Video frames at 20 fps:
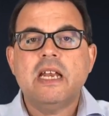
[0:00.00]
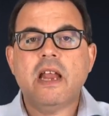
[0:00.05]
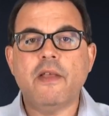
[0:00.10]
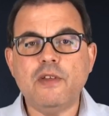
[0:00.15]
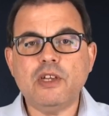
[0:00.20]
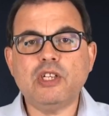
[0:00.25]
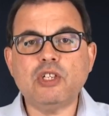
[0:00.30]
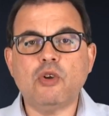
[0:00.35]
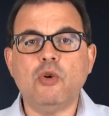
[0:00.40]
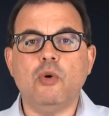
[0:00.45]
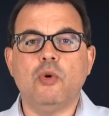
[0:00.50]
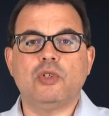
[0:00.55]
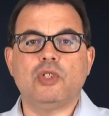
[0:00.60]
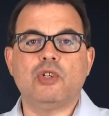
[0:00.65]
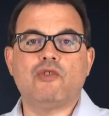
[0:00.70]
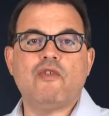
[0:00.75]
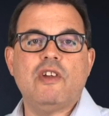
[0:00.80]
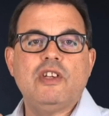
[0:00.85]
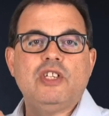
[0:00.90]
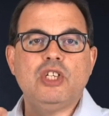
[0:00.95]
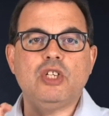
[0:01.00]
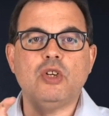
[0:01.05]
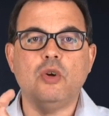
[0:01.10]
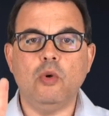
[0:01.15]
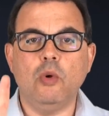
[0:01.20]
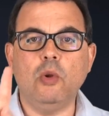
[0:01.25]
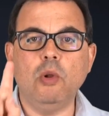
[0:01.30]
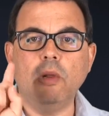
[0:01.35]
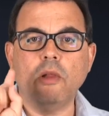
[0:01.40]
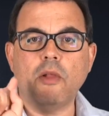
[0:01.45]
Now, this course addresses
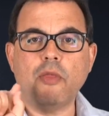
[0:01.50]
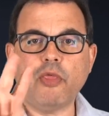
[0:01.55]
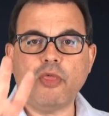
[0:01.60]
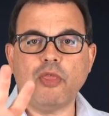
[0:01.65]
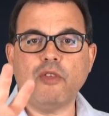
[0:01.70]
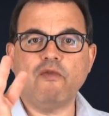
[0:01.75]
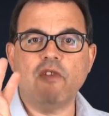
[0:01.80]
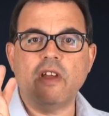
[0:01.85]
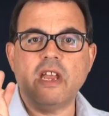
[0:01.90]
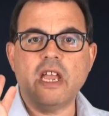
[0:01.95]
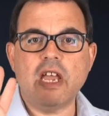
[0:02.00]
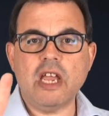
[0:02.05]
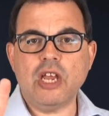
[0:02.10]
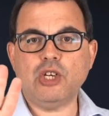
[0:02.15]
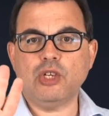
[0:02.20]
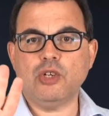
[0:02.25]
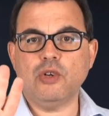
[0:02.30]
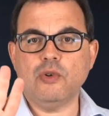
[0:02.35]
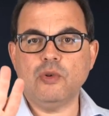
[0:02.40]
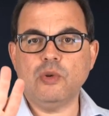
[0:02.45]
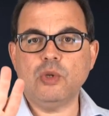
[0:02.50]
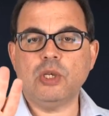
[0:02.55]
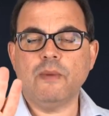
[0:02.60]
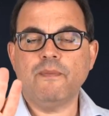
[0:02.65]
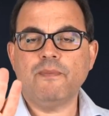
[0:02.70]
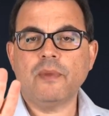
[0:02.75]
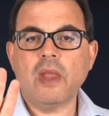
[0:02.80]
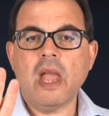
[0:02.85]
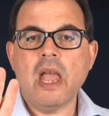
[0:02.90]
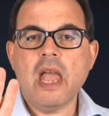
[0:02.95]
all three
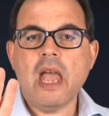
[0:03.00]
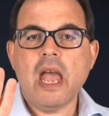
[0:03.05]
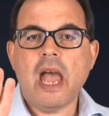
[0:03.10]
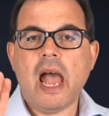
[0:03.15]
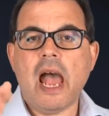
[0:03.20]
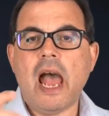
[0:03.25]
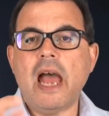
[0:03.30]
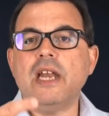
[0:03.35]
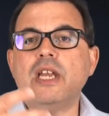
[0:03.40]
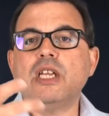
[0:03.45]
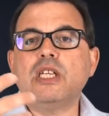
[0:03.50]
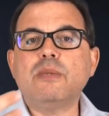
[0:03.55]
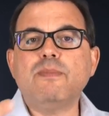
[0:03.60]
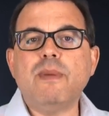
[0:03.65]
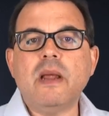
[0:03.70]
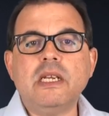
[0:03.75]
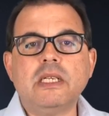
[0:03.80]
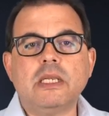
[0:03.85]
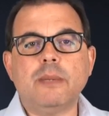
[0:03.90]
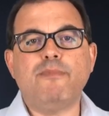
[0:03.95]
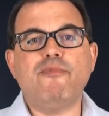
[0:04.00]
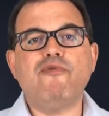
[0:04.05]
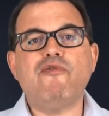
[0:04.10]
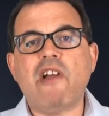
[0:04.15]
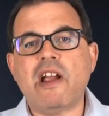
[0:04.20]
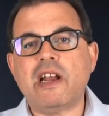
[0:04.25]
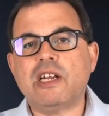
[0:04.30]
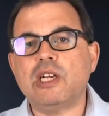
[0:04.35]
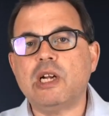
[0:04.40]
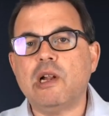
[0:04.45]
issues and explains the
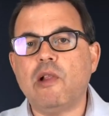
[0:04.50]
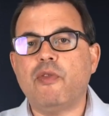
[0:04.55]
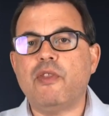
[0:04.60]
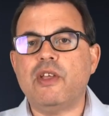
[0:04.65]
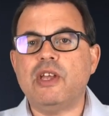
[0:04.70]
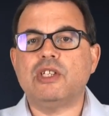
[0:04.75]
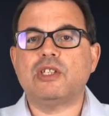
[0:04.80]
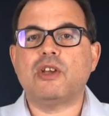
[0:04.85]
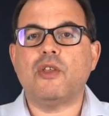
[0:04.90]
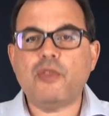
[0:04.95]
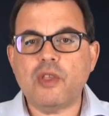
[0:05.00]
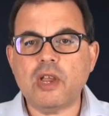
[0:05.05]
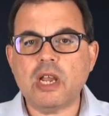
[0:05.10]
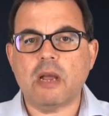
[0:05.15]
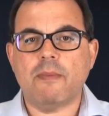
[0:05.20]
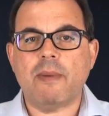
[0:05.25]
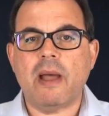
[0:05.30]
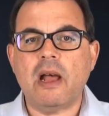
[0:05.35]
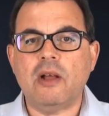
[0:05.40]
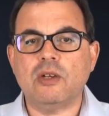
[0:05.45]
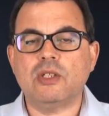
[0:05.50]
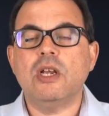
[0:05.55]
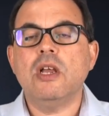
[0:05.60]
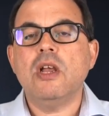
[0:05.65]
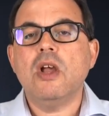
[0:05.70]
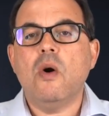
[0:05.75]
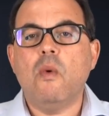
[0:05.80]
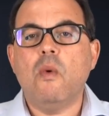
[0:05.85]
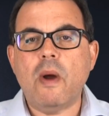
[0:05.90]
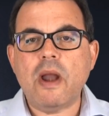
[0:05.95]
practical things to think about
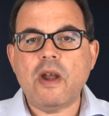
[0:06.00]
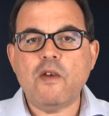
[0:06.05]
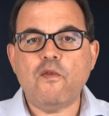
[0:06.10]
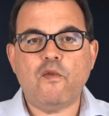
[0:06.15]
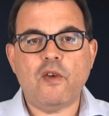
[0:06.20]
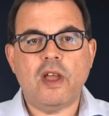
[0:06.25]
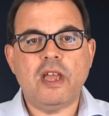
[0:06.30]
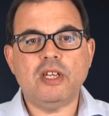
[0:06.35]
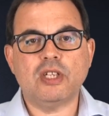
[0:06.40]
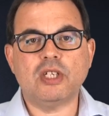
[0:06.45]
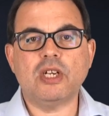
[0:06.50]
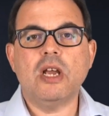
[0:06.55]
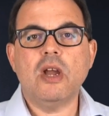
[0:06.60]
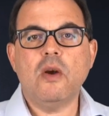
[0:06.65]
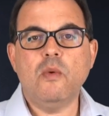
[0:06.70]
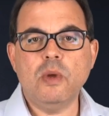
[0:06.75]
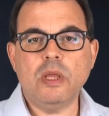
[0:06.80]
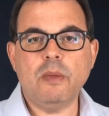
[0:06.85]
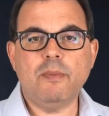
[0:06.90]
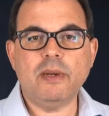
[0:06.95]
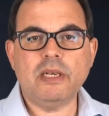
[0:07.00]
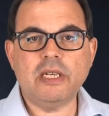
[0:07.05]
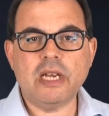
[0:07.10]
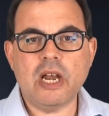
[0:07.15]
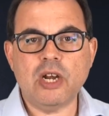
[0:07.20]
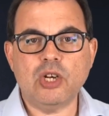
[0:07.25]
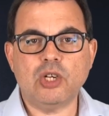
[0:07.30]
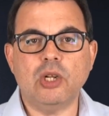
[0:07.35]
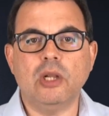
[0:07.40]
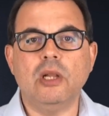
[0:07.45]
when faced with a
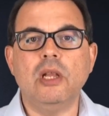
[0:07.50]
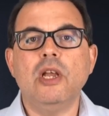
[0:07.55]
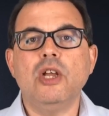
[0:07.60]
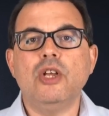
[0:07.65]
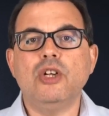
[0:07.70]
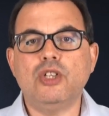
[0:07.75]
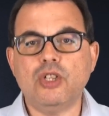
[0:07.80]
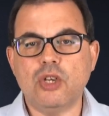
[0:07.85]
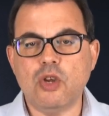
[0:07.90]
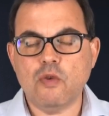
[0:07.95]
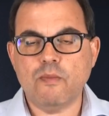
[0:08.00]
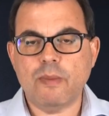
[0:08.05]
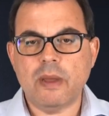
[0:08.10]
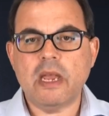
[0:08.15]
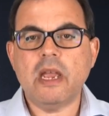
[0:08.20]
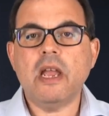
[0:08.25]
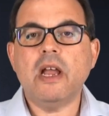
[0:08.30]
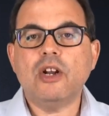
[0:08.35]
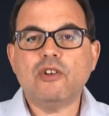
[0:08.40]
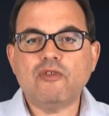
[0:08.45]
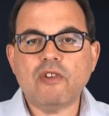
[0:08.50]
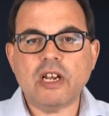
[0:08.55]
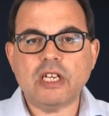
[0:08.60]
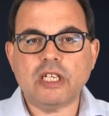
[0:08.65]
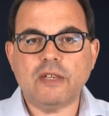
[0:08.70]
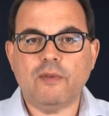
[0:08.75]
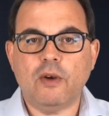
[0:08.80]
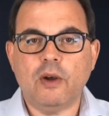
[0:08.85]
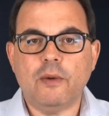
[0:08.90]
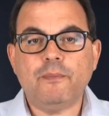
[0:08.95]
potential TUPE
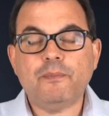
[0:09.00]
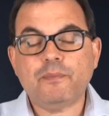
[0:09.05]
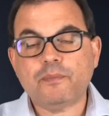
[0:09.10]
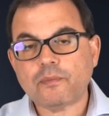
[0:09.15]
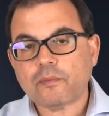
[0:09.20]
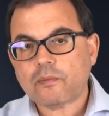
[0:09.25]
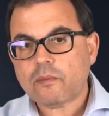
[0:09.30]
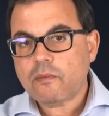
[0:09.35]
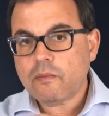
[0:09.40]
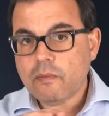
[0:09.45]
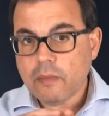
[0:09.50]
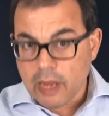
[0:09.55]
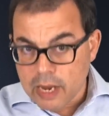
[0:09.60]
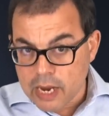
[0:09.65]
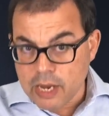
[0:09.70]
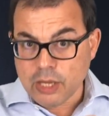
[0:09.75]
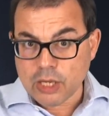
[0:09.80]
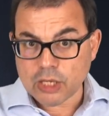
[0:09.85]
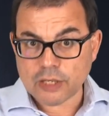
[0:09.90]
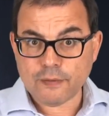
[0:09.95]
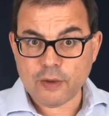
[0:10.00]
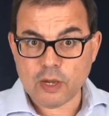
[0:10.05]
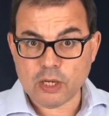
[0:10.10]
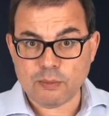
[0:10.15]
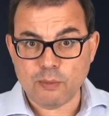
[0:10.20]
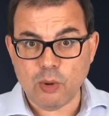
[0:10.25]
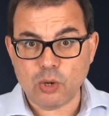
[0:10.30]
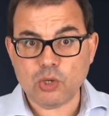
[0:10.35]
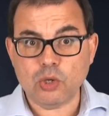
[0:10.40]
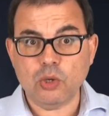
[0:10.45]
transfer. In this
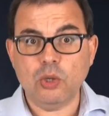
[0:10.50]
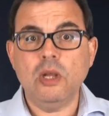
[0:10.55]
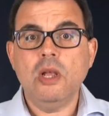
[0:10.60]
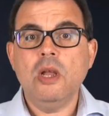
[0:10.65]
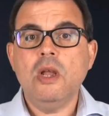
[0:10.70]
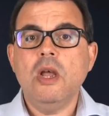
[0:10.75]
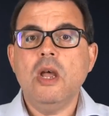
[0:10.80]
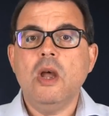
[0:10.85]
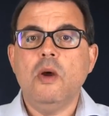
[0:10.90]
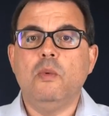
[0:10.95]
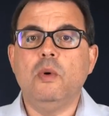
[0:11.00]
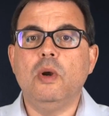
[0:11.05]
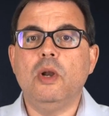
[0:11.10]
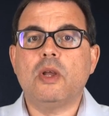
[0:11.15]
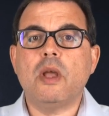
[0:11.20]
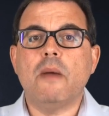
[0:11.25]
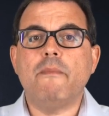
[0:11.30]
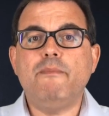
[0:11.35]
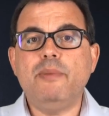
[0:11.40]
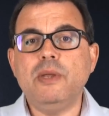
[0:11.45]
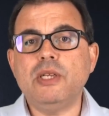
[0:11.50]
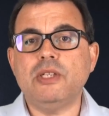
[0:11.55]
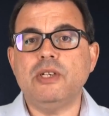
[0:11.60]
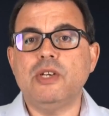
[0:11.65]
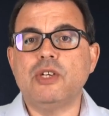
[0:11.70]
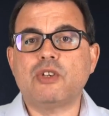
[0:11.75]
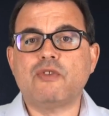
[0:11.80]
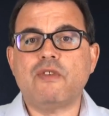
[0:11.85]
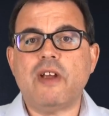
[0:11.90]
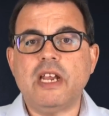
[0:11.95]
first module, we'll look at
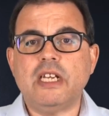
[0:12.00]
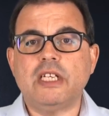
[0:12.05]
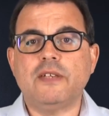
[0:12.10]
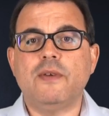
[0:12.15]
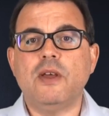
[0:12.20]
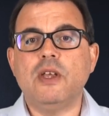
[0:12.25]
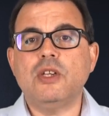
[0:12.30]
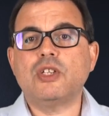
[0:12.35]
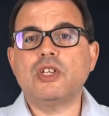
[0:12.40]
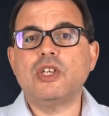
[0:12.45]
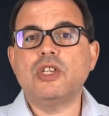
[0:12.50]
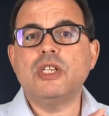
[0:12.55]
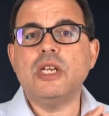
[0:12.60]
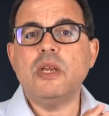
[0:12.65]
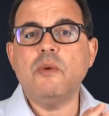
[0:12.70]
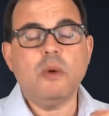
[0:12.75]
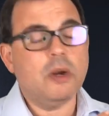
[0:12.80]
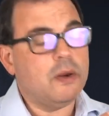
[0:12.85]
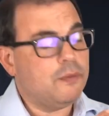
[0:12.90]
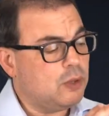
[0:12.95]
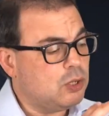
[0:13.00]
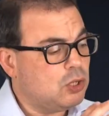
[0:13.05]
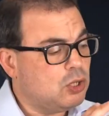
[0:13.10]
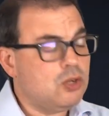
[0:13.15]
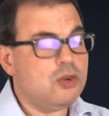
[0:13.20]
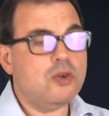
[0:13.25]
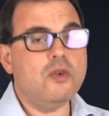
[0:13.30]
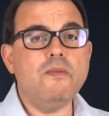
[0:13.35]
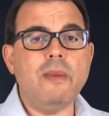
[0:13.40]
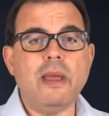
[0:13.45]
business transfers to see one of the
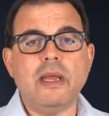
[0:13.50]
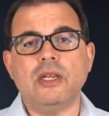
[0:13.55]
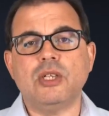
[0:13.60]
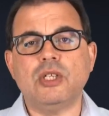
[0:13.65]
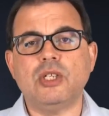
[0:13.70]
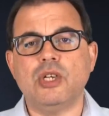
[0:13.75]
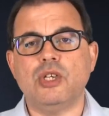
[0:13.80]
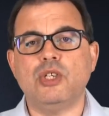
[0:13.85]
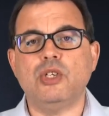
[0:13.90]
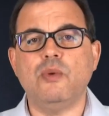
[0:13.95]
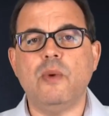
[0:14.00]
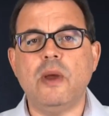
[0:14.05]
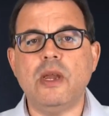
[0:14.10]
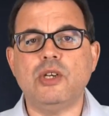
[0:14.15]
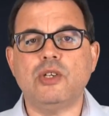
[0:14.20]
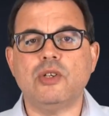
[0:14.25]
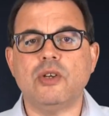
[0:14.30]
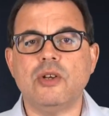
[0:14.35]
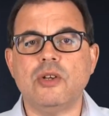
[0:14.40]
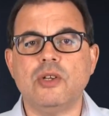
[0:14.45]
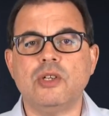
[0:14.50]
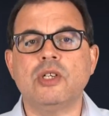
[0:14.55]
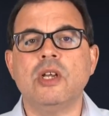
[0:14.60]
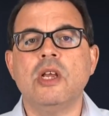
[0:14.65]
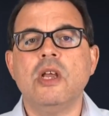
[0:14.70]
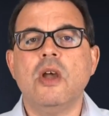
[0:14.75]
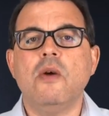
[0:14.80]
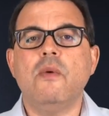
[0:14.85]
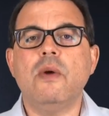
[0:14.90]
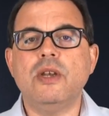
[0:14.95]
two main situations
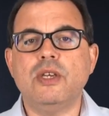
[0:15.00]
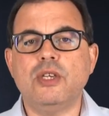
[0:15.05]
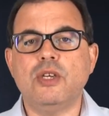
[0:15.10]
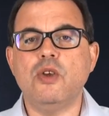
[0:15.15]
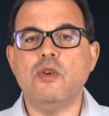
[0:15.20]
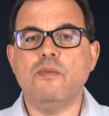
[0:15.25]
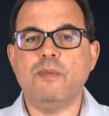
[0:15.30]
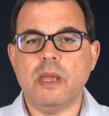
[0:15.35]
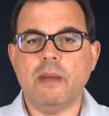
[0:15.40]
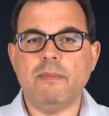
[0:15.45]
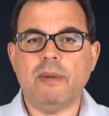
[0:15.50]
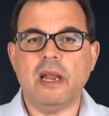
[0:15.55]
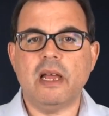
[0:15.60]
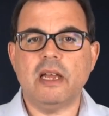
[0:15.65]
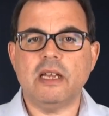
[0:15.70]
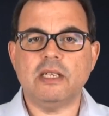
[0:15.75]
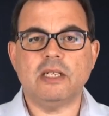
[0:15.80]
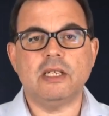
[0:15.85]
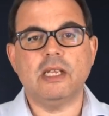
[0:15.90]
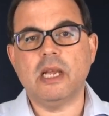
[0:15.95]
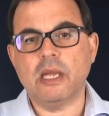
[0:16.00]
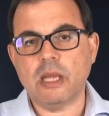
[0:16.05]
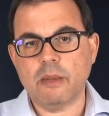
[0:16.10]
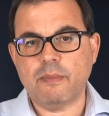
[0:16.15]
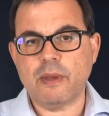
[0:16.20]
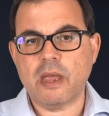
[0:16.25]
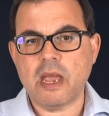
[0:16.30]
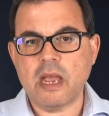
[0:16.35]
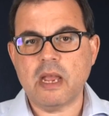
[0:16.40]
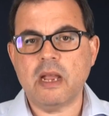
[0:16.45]
when TUPE applies, the other
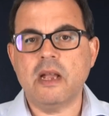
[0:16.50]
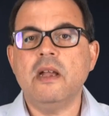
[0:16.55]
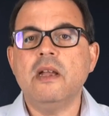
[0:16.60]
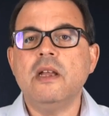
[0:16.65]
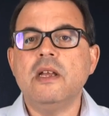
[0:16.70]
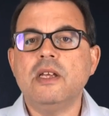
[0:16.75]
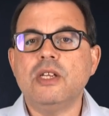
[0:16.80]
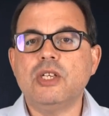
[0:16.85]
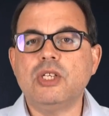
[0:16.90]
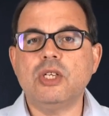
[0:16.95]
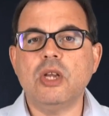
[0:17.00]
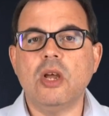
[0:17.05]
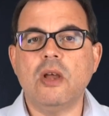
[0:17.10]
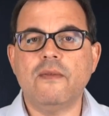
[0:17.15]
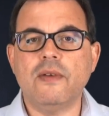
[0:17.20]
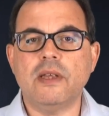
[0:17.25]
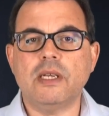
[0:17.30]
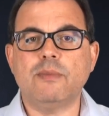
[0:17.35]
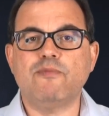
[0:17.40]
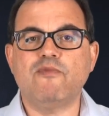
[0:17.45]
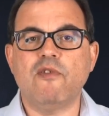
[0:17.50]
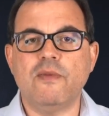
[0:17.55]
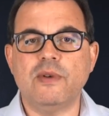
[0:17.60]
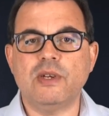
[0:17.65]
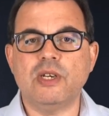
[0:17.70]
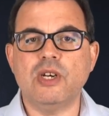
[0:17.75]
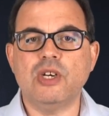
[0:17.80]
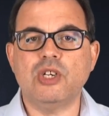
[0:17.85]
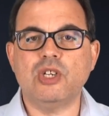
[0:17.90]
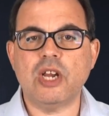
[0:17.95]
being service
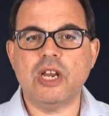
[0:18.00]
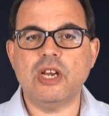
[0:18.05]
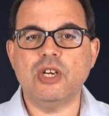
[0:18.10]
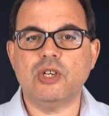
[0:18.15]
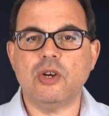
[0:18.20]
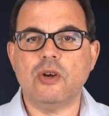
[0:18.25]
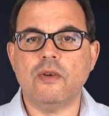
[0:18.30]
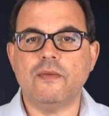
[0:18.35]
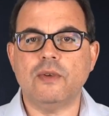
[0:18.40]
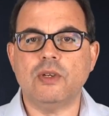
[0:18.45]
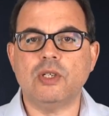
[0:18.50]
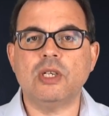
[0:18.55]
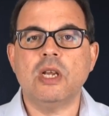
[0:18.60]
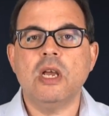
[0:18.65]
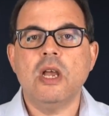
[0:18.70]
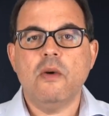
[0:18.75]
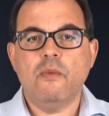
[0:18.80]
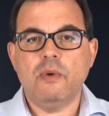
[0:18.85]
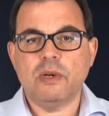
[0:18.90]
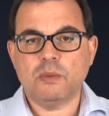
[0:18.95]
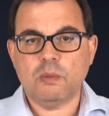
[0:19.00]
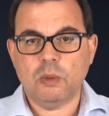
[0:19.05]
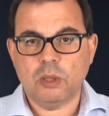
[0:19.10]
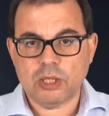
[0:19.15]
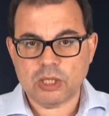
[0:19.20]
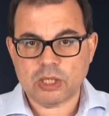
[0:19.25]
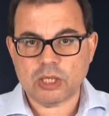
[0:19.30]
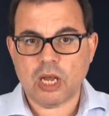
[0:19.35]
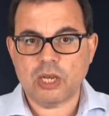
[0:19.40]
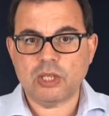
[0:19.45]
provision changeovers, which we'll
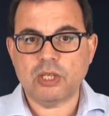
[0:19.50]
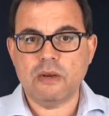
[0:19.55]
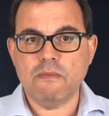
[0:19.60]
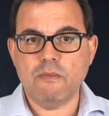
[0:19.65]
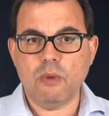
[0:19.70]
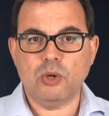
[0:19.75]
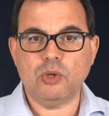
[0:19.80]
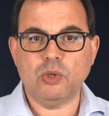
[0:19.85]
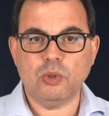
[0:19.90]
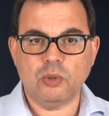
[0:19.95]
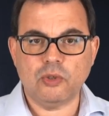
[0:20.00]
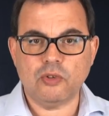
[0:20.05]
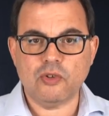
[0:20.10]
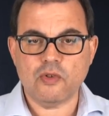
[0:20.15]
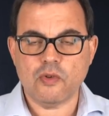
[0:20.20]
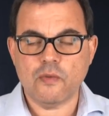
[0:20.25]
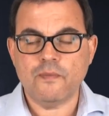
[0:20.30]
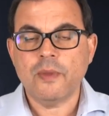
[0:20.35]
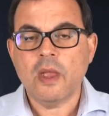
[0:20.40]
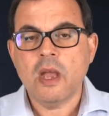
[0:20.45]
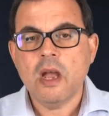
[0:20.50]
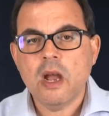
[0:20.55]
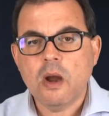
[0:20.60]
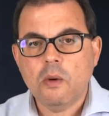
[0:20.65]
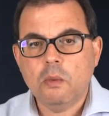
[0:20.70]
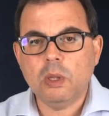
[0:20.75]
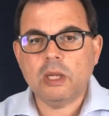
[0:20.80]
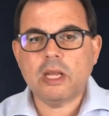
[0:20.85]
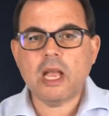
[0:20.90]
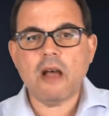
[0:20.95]
discuss in module two.
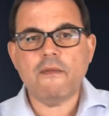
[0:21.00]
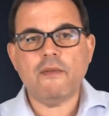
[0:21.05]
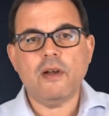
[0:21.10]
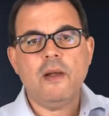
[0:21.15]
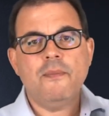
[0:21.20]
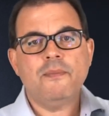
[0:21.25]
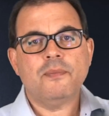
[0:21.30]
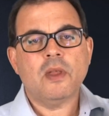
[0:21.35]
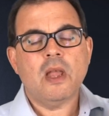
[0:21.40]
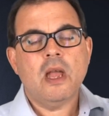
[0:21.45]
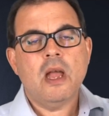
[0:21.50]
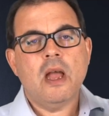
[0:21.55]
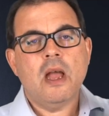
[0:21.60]
We'll cover